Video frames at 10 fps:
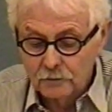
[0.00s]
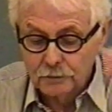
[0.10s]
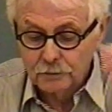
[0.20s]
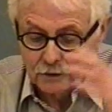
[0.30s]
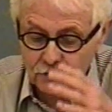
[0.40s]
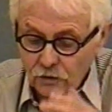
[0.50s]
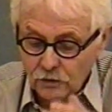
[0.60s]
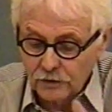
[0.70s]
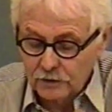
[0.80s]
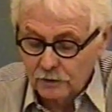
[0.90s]
But Bill's
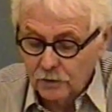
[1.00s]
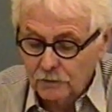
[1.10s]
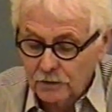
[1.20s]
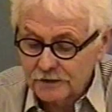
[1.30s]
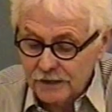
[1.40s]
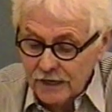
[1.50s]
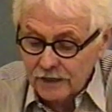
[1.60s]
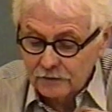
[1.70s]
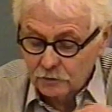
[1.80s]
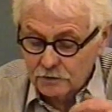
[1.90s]
story about my
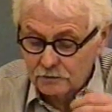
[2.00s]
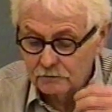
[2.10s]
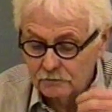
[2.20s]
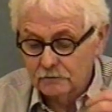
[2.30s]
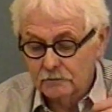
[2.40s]
dad was